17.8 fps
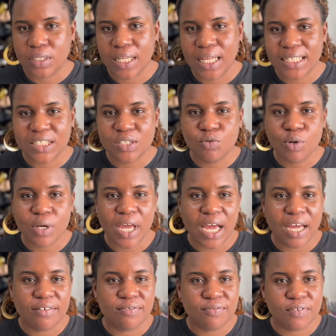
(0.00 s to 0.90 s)
Like the way
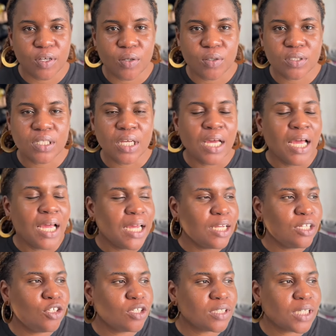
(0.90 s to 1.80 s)
I felt,
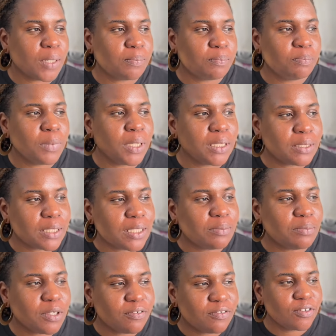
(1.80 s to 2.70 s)
it just kept
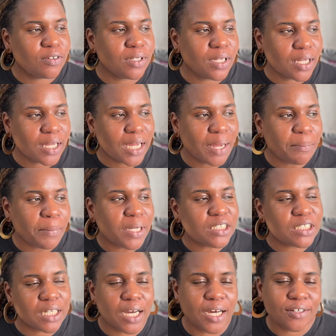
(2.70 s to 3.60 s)
making me like, I
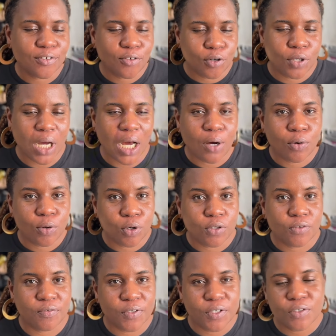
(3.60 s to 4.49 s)
imagine how
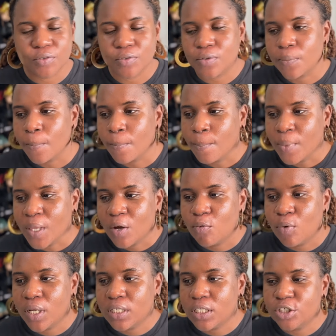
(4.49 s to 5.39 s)
God feels
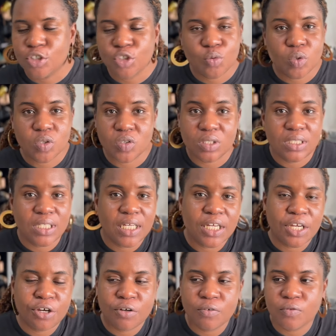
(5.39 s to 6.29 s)
when he just wants to take
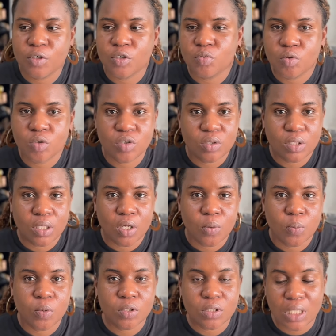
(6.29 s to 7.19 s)
care of us, wants to
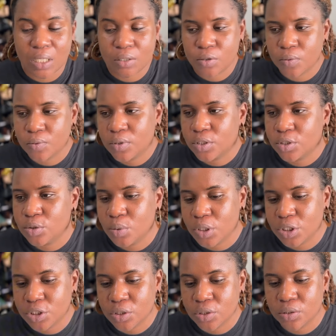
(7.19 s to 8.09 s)
help us out of
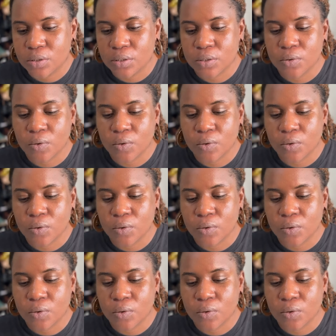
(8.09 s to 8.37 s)
situations.